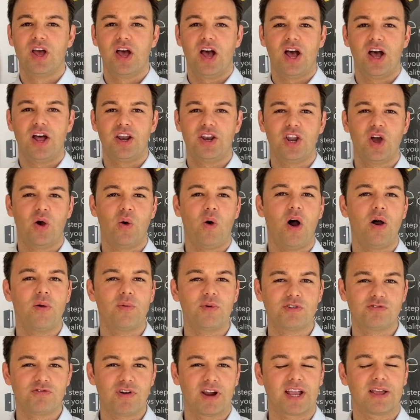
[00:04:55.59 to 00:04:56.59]
uh, no, I
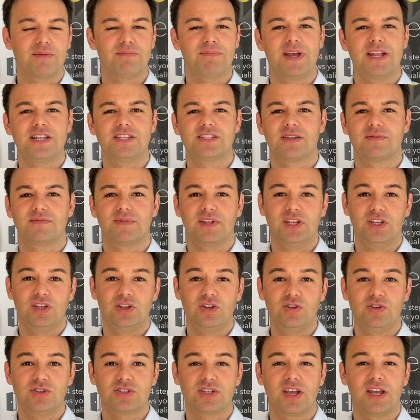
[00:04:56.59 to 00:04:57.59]
would recommend something you
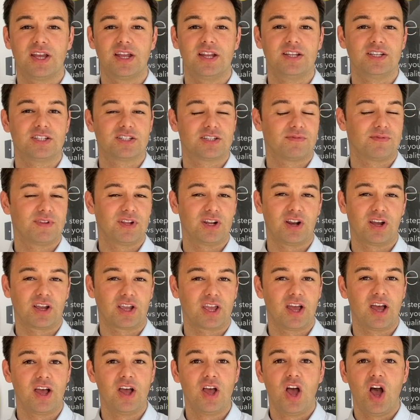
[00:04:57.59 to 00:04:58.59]
use in something like
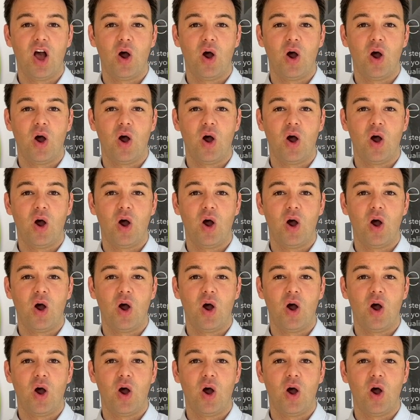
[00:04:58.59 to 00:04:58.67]
a,